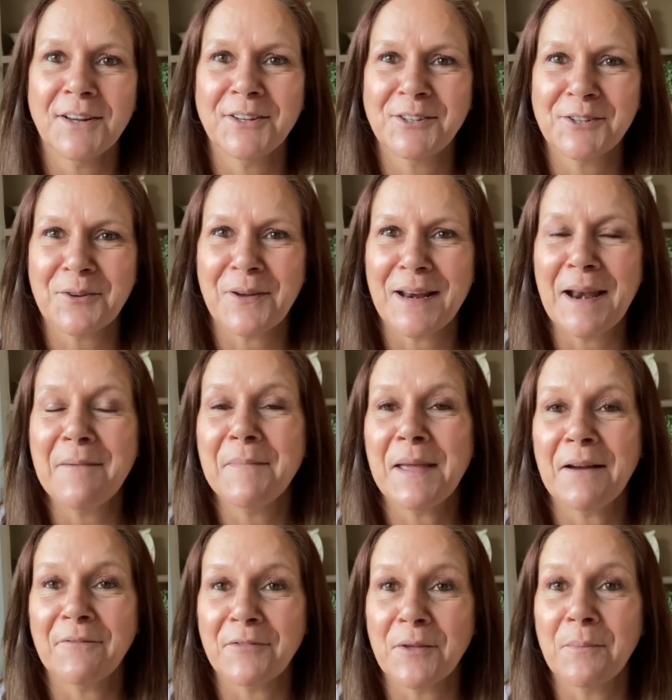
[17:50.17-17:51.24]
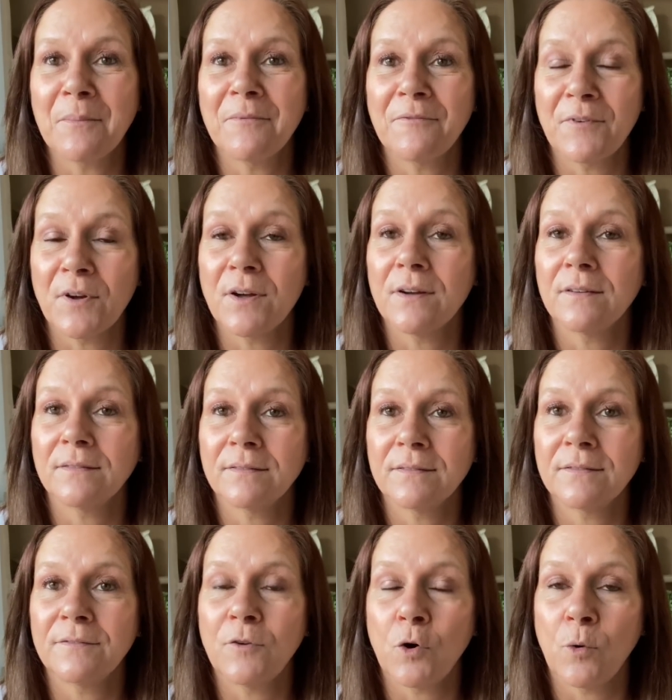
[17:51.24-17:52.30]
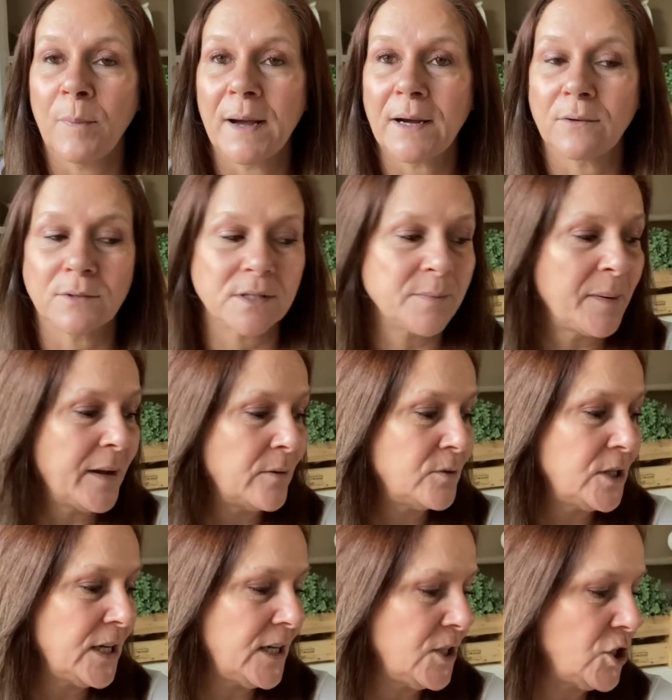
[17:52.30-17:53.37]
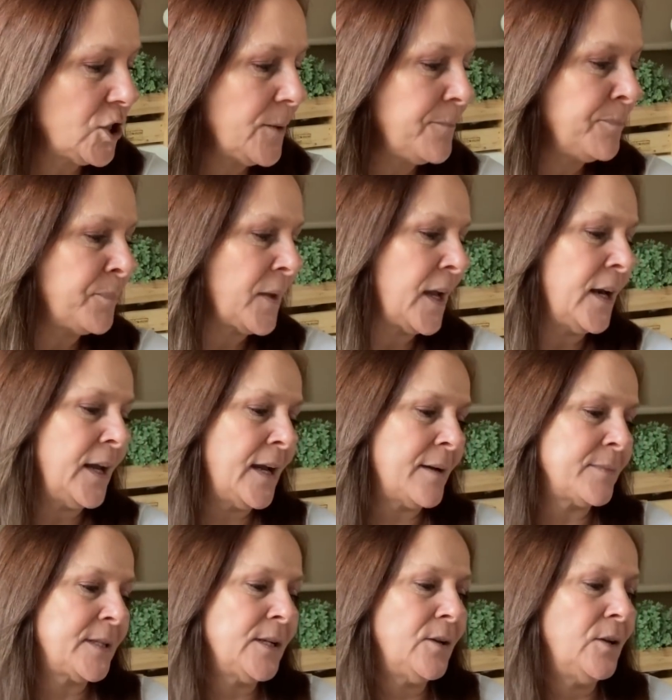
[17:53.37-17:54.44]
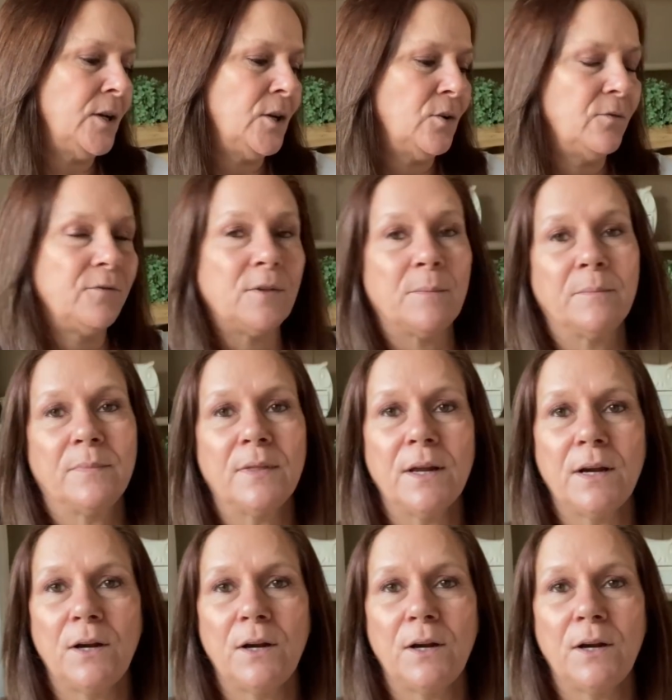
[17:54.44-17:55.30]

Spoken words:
So he let me have them for £4, £1 each. And I absolutely love them. They're